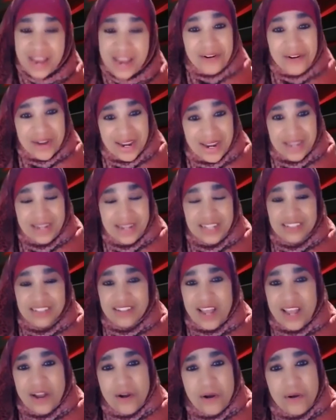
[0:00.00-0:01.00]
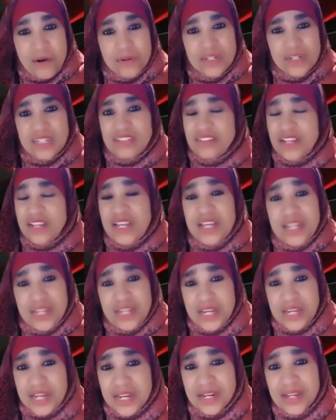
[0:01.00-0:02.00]
arrogant. He's like, oh, this
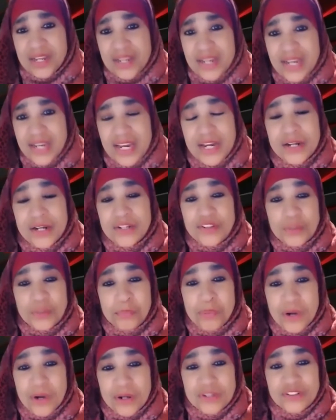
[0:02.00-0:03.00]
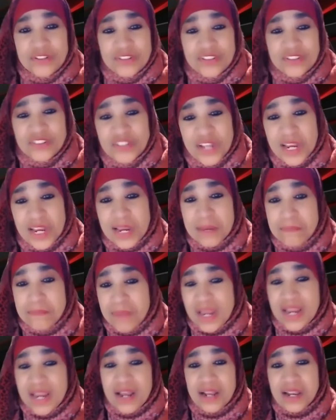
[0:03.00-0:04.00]
idiot. Here's a person saying,
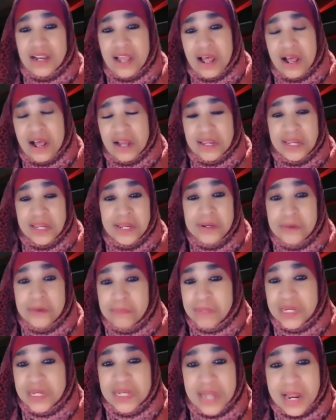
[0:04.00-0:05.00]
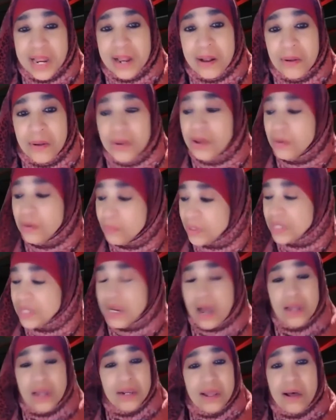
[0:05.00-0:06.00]
may Allah kill me now, when
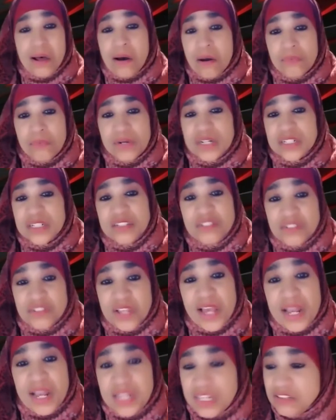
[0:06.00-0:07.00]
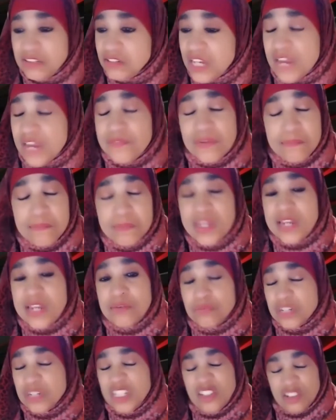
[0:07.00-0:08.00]
Allah already said he's giving me
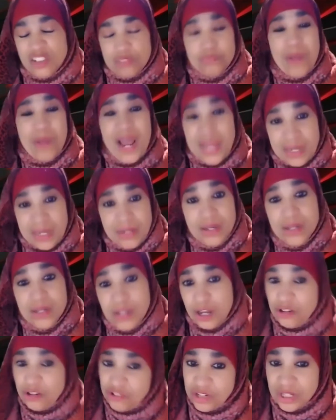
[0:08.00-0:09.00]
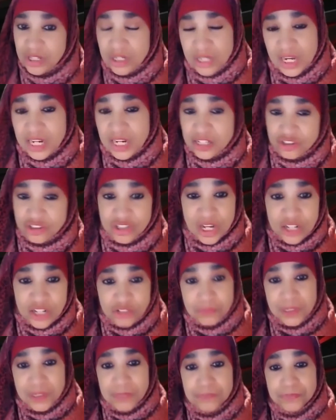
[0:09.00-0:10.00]
respite until the day of
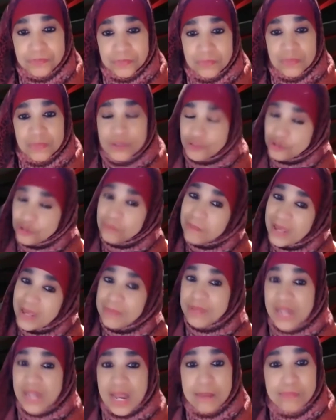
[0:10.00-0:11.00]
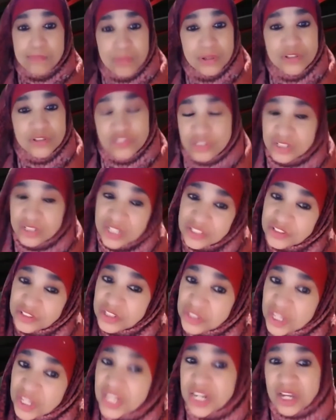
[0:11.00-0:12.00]
judgment. So maybe that person
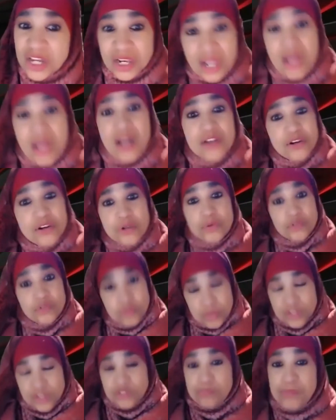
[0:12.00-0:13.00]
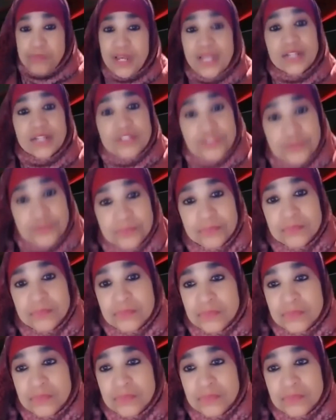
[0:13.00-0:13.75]
doesn't think Allah knows what's best.